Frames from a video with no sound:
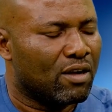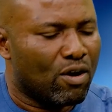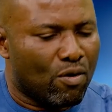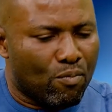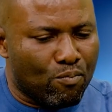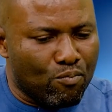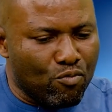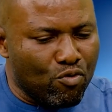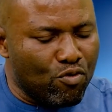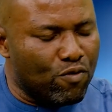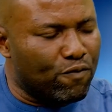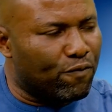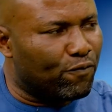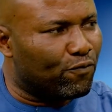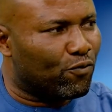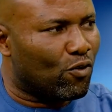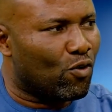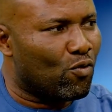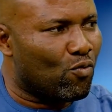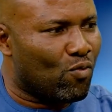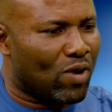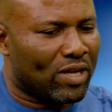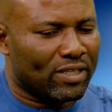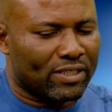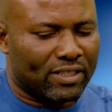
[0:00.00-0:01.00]
move
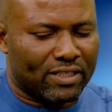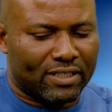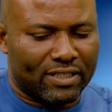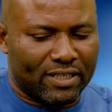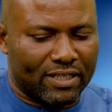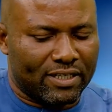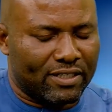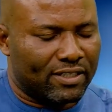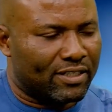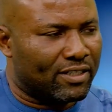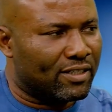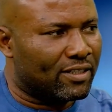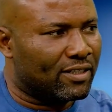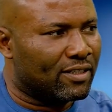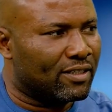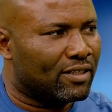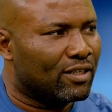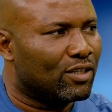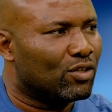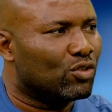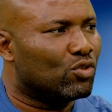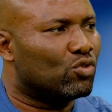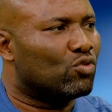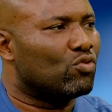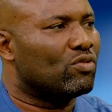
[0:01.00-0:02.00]
from one stage
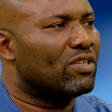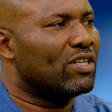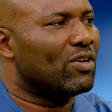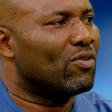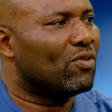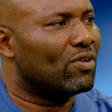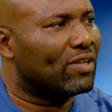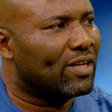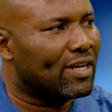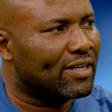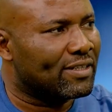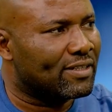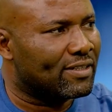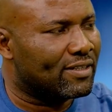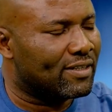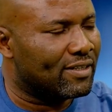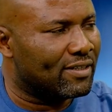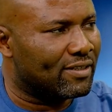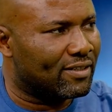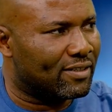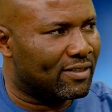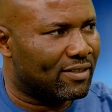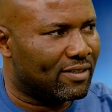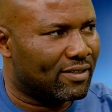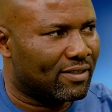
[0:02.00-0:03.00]
to the other
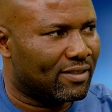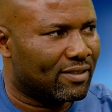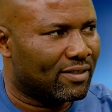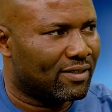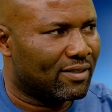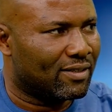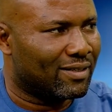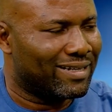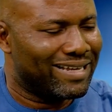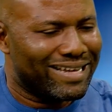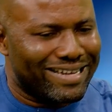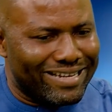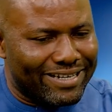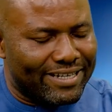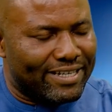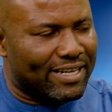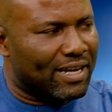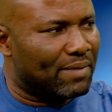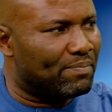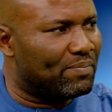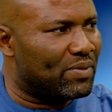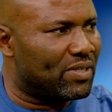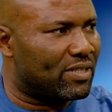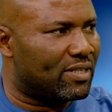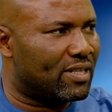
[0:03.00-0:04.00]
stage in
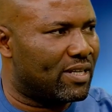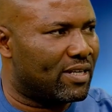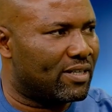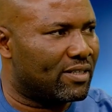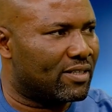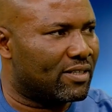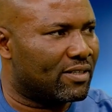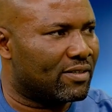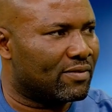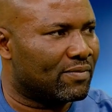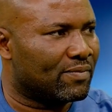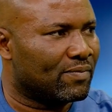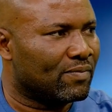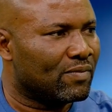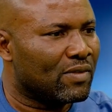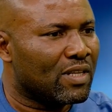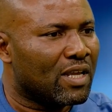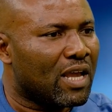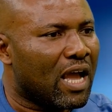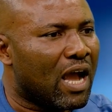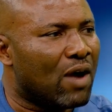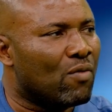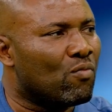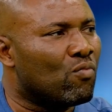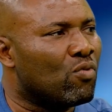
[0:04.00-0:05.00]
their business.
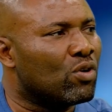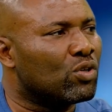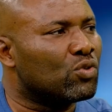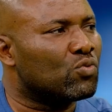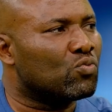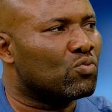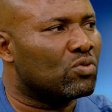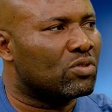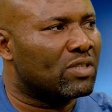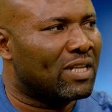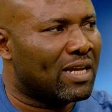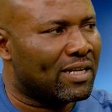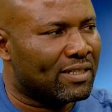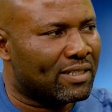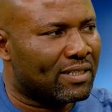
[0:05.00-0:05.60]
And what will